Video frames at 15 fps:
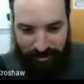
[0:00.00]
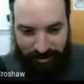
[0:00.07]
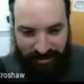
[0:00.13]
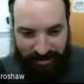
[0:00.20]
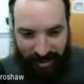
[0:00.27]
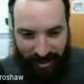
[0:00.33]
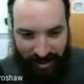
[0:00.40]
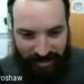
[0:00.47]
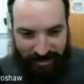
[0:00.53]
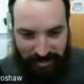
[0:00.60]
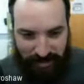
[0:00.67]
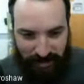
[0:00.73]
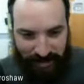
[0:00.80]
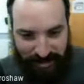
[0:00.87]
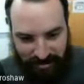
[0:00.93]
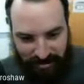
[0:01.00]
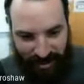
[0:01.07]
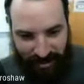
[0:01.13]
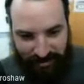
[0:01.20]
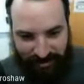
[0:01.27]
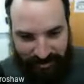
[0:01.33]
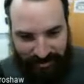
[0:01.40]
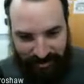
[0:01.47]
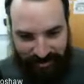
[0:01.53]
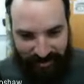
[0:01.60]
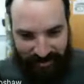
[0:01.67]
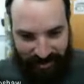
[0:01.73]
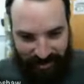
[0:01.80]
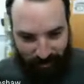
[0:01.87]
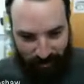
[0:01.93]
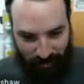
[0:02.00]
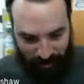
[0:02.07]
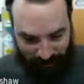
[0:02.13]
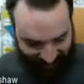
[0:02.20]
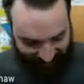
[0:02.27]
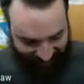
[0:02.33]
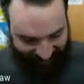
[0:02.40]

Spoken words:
and dock a spacecraft in orbit.